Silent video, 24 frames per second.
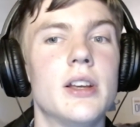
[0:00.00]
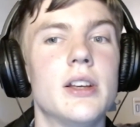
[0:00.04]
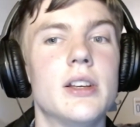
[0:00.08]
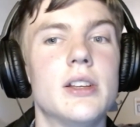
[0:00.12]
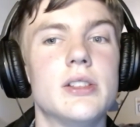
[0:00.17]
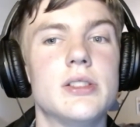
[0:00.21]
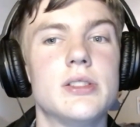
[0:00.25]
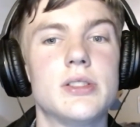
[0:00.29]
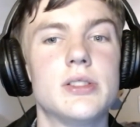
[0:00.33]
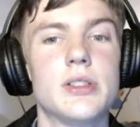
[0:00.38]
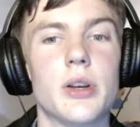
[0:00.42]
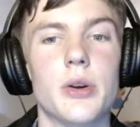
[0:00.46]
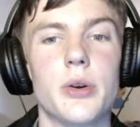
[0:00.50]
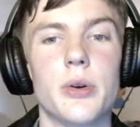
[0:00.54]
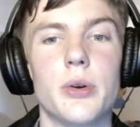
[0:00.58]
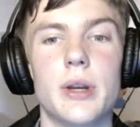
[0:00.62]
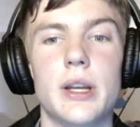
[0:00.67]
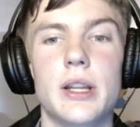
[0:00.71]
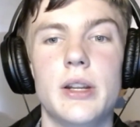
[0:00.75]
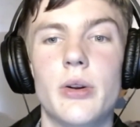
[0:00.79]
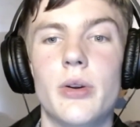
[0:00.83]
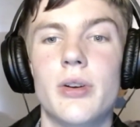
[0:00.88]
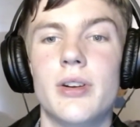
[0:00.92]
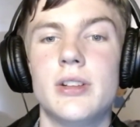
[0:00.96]
So
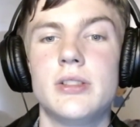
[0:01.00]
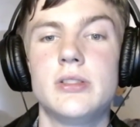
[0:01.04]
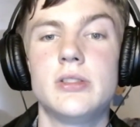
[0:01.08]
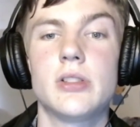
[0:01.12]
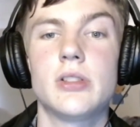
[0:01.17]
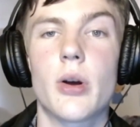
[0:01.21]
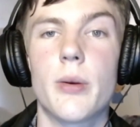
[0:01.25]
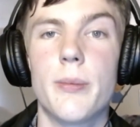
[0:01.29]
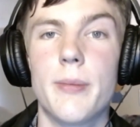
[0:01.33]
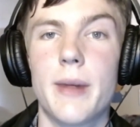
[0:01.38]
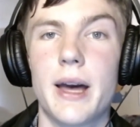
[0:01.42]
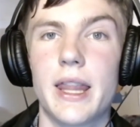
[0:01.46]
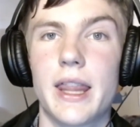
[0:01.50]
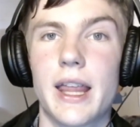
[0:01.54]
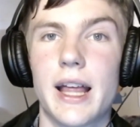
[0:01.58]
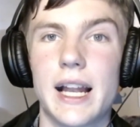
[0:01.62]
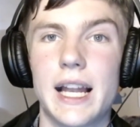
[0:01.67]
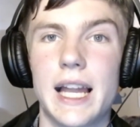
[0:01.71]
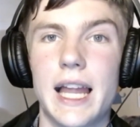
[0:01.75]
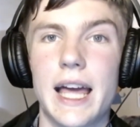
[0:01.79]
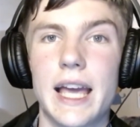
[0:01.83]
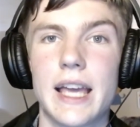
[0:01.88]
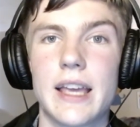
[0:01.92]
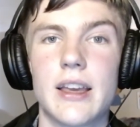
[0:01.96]
in order to combat that
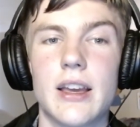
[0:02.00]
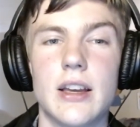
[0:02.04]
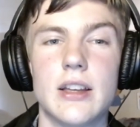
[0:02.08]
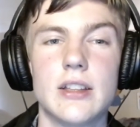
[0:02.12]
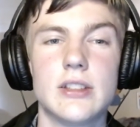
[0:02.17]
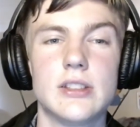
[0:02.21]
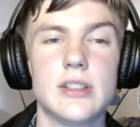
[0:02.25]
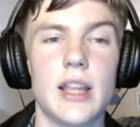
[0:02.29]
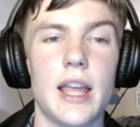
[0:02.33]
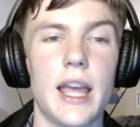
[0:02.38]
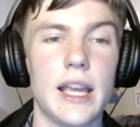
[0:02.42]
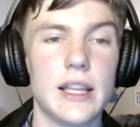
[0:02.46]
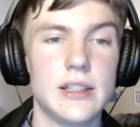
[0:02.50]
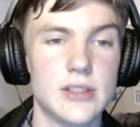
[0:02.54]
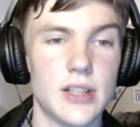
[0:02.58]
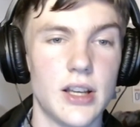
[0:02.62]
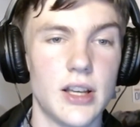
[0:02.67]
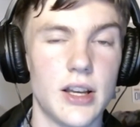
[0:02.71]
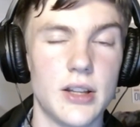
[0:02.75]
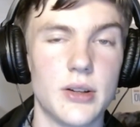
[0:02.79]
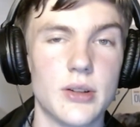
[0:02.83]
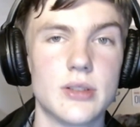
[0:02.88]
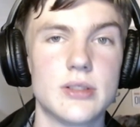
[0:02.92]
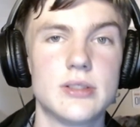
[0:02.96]
lag,
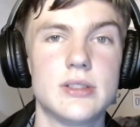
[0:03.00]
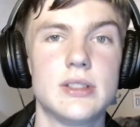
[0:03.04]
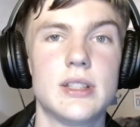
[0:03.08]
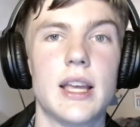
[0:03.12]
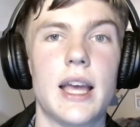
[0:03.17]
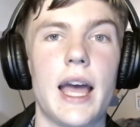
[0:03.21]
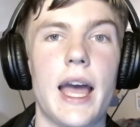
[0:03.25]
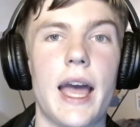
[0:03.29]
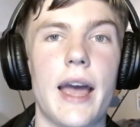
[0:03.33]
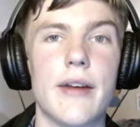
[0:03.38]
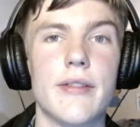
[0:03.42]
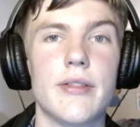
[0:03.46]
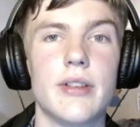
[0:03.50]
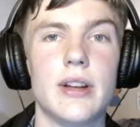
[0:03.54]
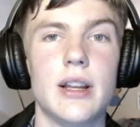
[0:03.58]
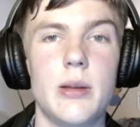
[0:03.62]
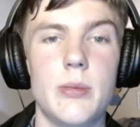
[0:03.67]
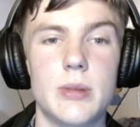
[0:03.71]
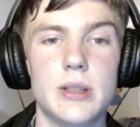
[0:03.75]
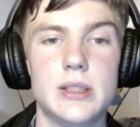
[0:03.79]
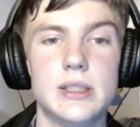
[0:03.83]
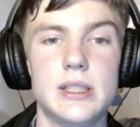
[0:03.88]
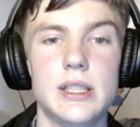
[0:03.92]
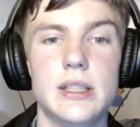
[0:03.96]
Aternos have
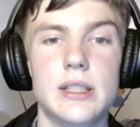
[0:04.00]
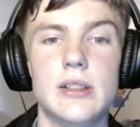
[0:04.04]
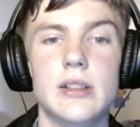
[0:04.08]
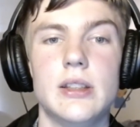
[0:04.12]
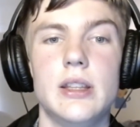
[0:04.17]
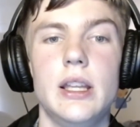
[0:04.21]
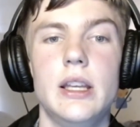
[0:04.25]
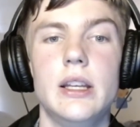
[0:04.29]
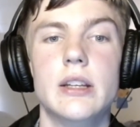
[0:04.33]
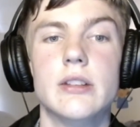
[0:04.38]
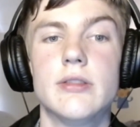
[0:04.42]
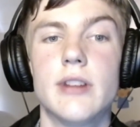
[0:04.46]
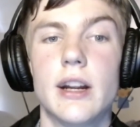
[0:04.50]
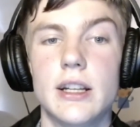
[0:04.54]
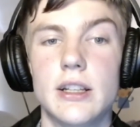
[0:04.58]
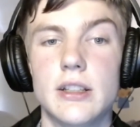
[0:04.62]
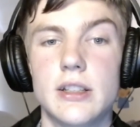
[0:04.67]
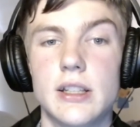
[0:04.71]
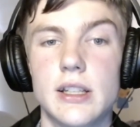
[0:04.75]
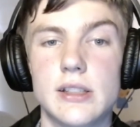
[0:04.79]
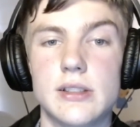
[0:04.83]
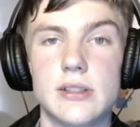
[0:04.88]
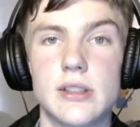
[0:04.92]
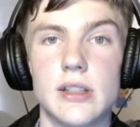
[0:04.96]
limited the render
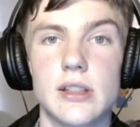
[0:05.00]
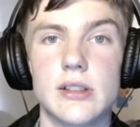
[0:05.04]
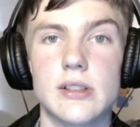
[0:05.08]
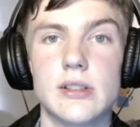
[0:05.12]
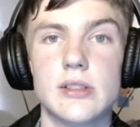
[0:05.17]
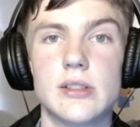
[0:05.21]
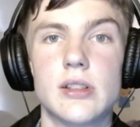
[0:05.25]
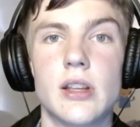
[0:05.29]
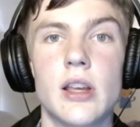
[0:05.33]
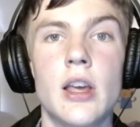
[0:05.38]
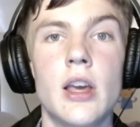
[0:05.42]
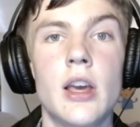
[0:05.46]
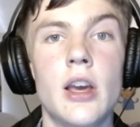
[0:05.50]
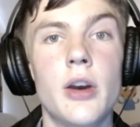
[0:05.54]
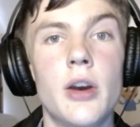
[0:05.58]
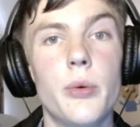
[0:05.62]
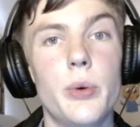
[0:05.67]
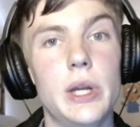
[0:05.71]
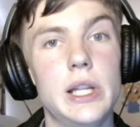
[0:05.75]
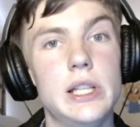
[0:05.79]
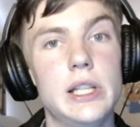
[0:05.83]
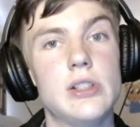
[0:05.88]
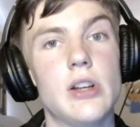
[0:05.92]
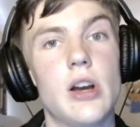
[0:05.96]
distance,
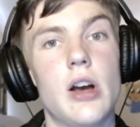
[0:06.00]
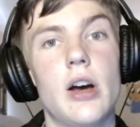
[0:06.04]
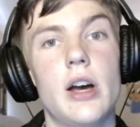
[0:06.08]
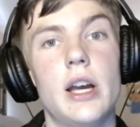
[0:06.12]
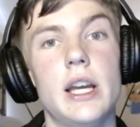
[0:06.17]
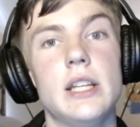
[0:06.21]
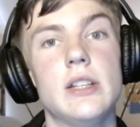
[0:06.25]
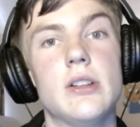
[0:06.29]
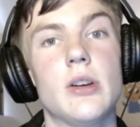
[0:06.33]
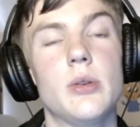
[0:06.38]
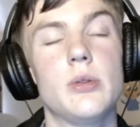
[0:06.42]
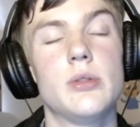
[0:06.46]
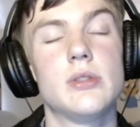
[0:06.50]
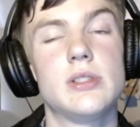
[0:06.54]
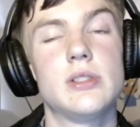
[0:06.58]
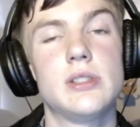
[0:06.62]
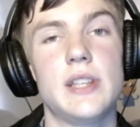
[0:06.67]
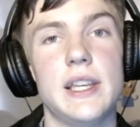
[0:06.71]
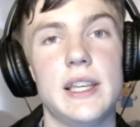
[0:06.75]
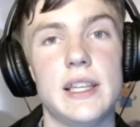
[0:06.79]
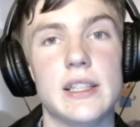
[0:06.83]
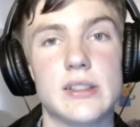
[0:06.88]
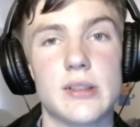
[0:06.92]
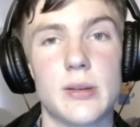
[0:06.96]
which I don't
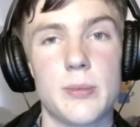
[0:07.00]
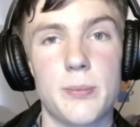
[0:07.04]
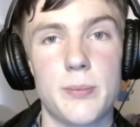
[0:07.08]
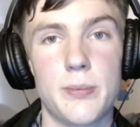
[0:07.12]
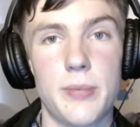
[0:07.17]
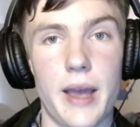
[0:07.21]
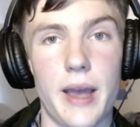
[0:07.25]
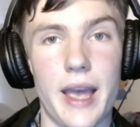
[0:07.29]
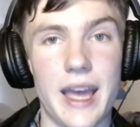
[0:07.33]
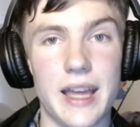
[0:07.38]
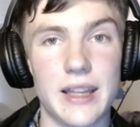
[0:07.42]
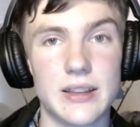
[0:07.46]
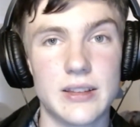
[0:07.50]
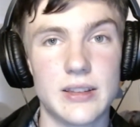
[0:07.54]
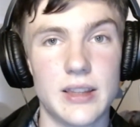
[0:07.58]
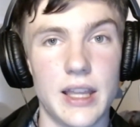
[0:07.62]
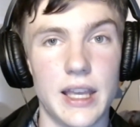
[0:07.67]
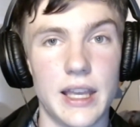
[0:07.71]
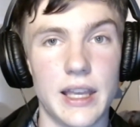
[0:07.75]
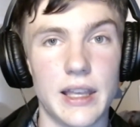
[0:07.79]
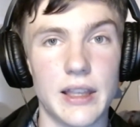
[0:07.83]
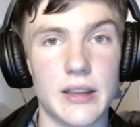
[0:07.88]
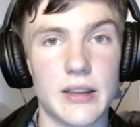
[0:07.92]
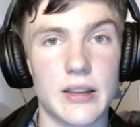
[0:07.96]
see as a bad
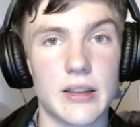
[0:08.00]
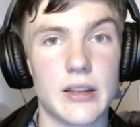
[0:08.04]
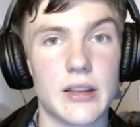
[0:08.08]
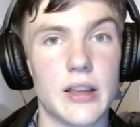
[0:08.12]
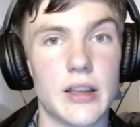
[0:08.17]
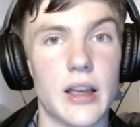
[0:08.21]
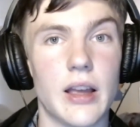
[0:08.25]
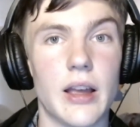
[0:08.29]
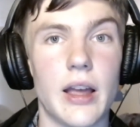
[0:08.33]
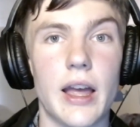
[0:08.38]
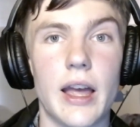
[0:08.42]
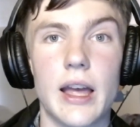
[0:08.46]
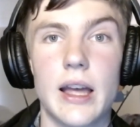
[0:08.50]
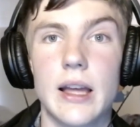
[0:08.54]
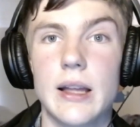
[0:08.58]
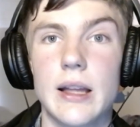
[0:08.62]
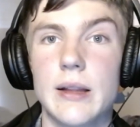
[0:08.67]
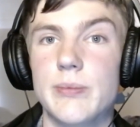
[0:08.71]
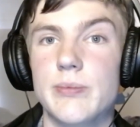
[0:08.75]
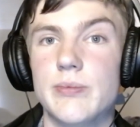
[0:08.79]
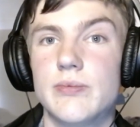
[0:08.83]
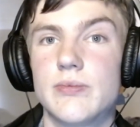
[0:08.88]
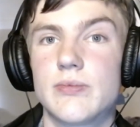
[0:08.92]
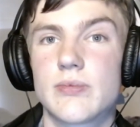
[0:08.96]
thing.
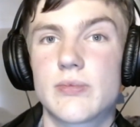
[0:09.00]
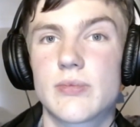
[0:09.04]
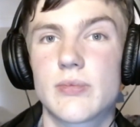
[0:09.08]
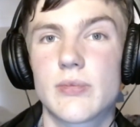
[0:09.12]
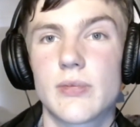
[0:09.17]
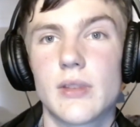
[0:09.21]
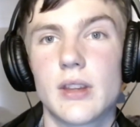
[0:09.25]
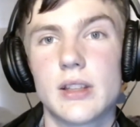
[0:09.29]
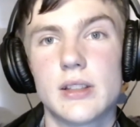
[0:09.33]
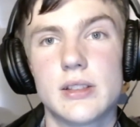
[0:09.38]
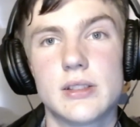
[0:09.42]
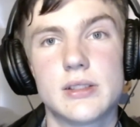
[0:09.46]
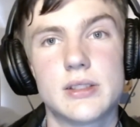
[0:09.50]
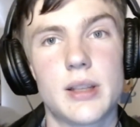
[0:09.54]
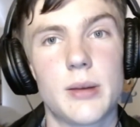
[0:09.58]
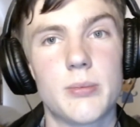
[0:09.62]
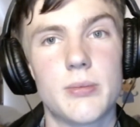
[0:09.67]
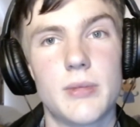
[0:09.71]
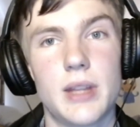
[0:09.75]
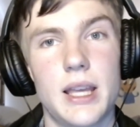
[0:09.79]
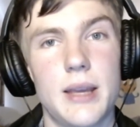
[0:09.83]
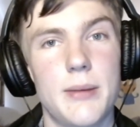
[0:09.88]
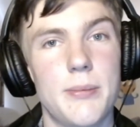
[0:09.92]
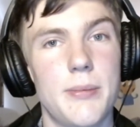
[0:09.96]

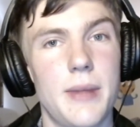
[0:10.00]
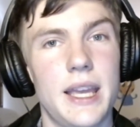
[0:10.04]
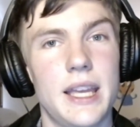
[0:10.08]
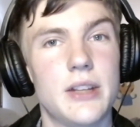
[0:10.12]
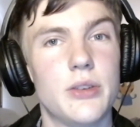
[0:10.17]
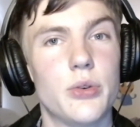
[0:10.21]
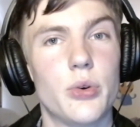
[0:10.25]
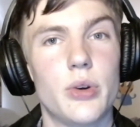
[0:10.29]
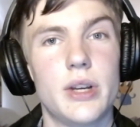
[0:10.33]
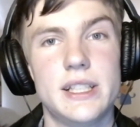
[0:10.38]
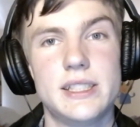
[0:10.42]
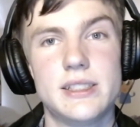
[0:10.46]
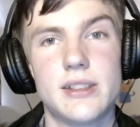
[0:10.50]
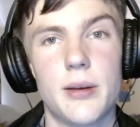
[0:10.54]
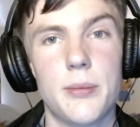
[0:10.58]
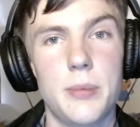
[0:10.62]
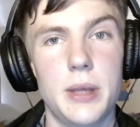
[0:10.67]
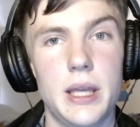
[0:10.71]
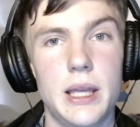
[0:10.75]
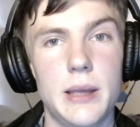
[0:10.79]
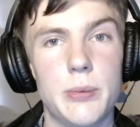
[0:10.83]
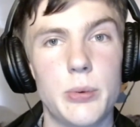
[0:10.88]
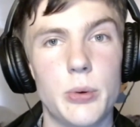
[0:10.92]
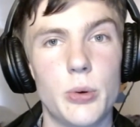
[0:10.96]
It may annoy some
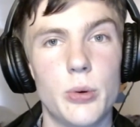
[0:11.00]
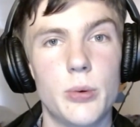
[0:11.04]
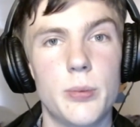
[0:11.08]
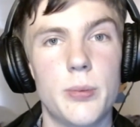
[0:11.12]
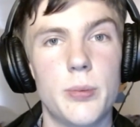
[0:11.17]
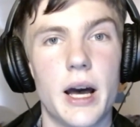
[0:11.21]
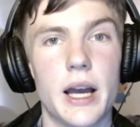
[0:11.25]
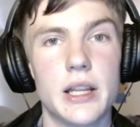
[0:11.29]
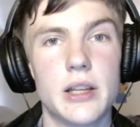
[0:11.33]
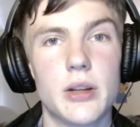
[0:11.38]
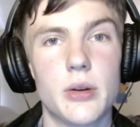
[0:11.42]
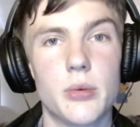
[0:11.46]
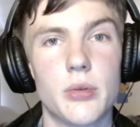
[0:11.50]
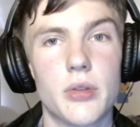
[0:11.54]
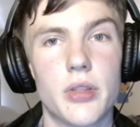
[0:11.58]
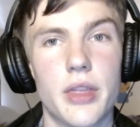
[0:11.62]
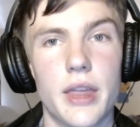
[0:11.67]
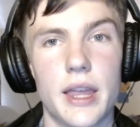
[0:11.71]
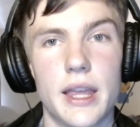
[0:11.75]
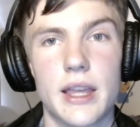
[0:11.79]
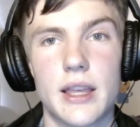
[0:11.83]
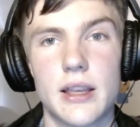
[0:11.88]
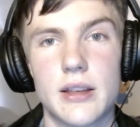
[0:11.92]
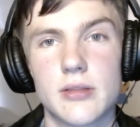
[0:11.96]
people, but I don't
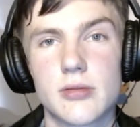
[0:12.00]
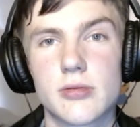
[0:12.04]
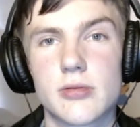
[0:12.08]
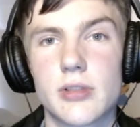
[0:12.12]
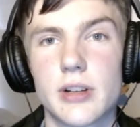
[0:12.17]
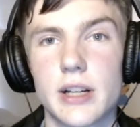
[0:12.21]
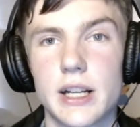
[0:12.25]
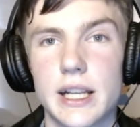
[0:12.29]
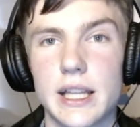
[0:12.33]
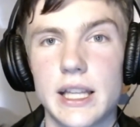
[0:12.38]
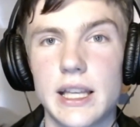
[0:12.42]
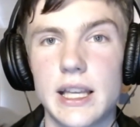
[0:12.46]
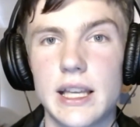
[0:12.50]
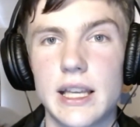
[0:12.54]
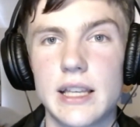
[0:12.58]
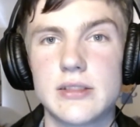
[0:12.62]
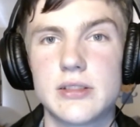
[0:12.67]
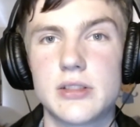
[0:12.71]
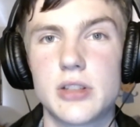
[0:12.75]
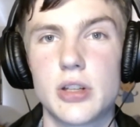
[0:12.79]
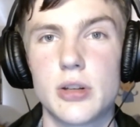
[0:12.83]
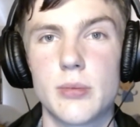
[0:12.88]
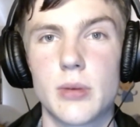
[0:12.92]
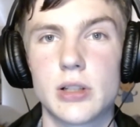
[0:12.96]
think it really is
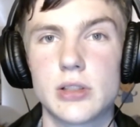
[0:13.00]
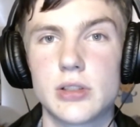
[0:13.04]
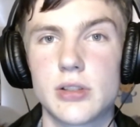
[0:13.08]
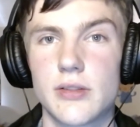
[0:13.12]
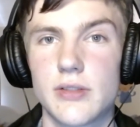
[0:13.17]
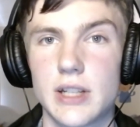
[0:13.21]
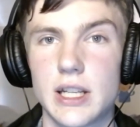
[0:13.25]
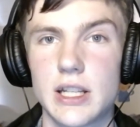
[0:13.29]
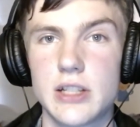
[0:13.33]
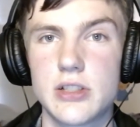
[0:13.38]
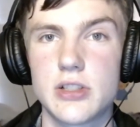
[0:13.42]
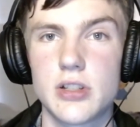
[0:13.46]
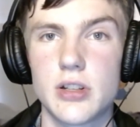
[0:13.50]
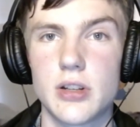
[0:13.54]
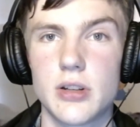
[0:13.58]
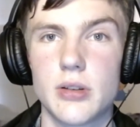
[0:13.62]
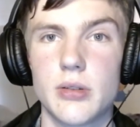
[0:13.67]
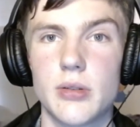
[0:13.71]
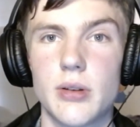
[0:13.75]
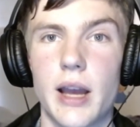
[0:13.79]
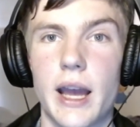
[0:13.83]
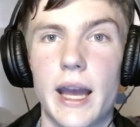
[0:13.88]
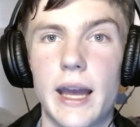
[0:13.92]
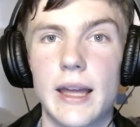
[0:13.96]
too much of an
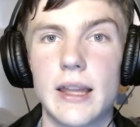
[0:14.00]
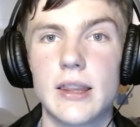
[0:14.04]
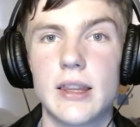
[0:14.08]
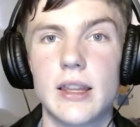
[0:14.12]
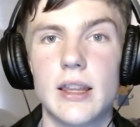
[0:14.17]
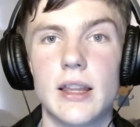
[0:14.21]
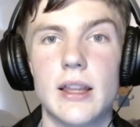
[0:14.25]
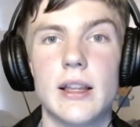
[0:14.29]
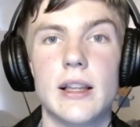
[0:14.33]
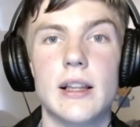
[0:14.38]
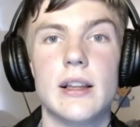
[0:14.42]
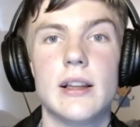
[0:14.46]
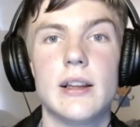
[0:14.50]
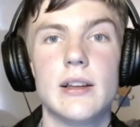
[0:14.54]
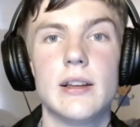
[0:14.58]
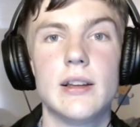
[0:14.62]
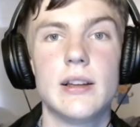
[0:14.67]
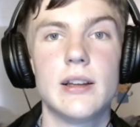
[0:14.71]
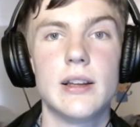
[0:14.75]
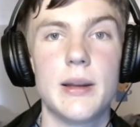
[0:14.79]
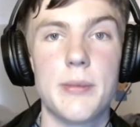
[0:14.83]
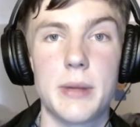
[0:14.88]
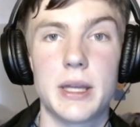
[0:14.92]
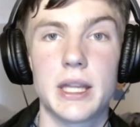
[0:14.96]
issue at the
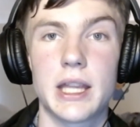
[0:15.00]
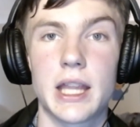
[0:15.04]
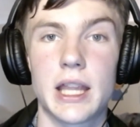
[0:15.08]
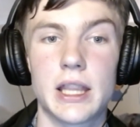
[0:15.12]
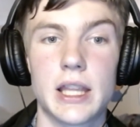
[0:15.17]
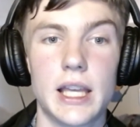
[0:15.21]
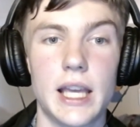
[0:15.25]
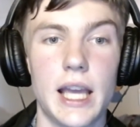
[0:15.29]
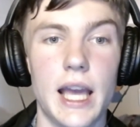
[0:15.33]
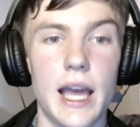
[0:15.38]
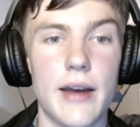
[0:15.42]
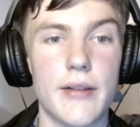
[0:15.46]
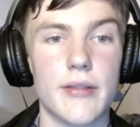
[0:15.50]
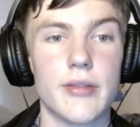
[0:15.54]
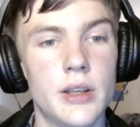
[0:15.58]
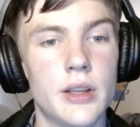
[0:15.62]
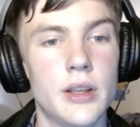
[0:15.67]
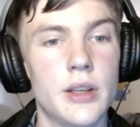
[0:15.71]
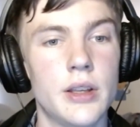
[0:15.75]
limit that they have.